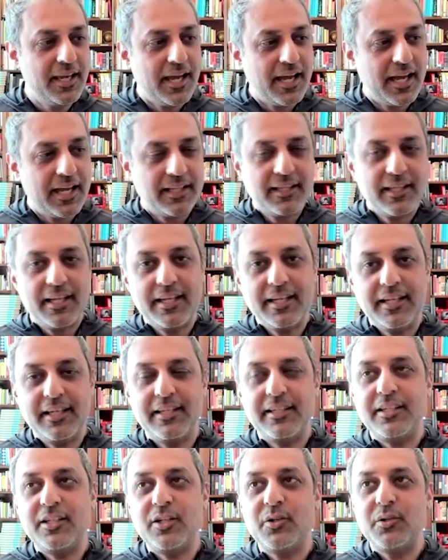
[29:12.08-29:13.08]
I like,
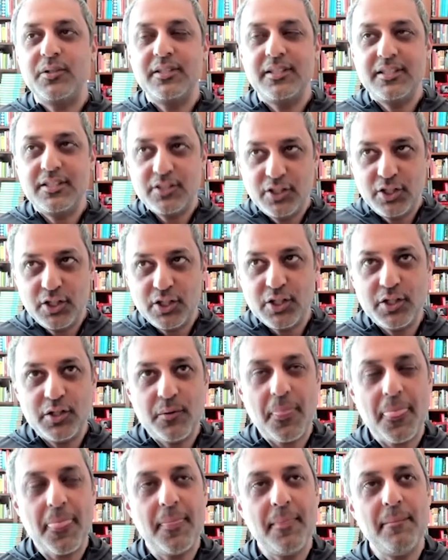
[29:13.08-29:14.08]
this is
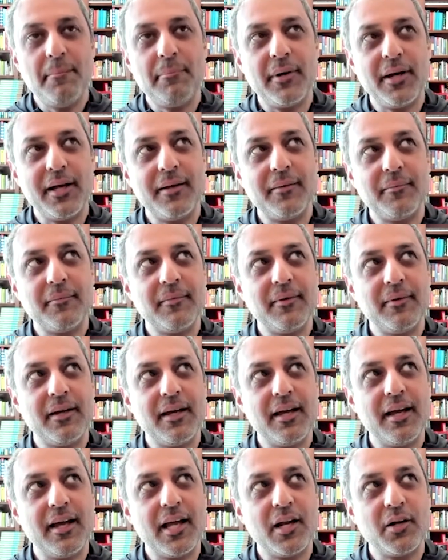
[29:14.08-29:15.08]
good, but
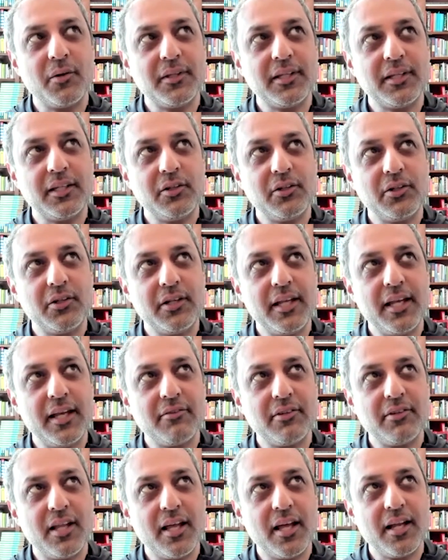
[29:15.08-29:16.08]
I don't think you're going to have
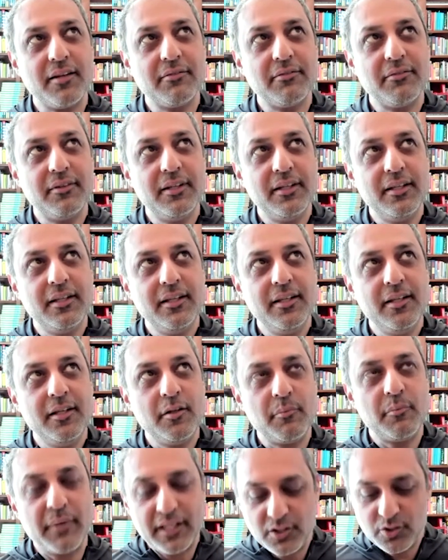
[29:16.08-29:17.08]
a lot of
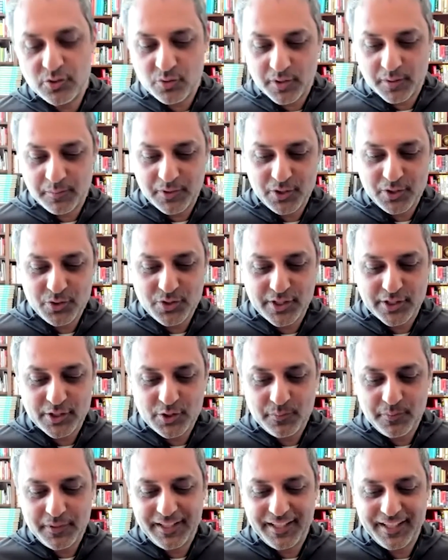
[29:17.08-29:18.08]
mainstream
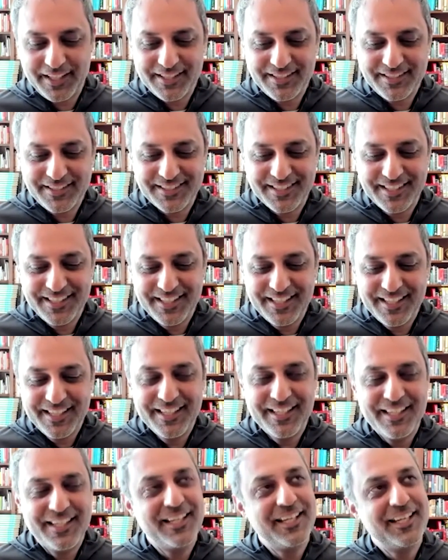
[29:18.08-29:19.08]
usage, because
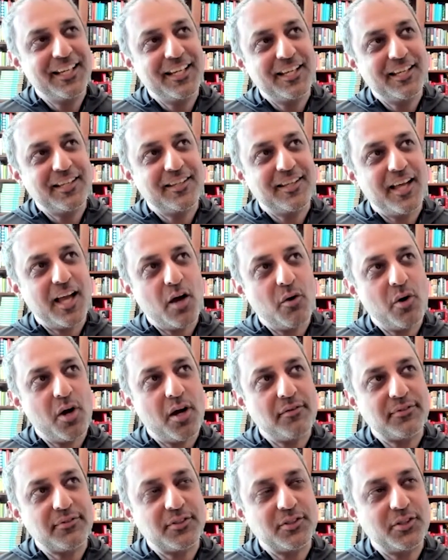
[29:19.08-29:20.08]
how
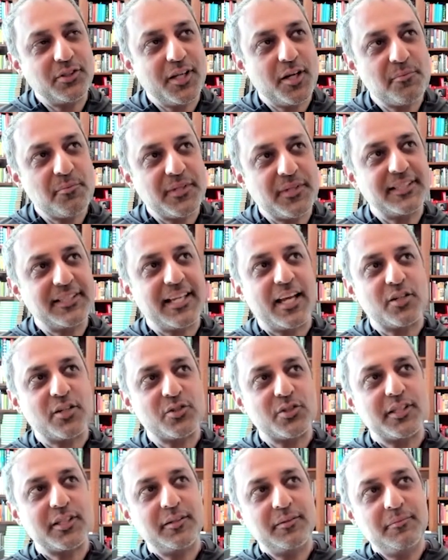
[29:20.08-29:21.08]
often do companies
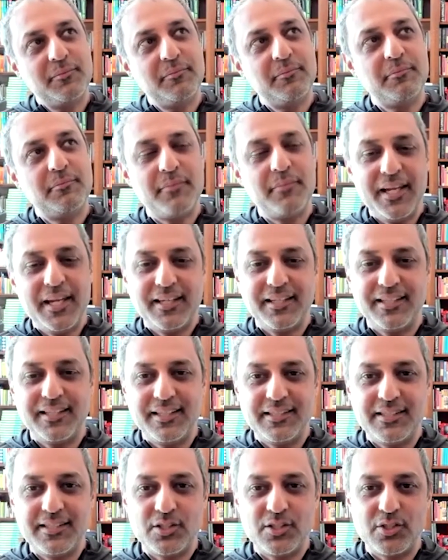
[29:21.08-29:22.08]
actually make a
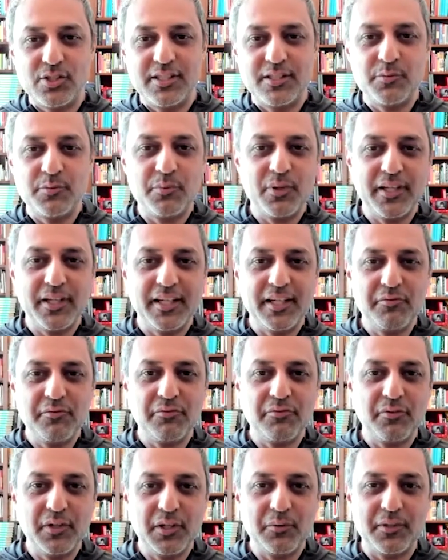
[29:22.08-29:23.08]
decision? It's pretty
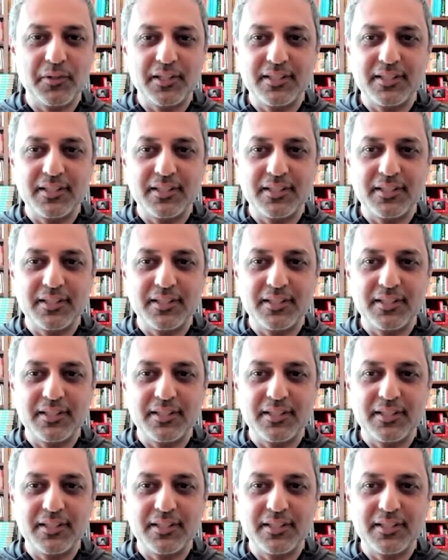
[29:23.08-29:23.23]
infrequent.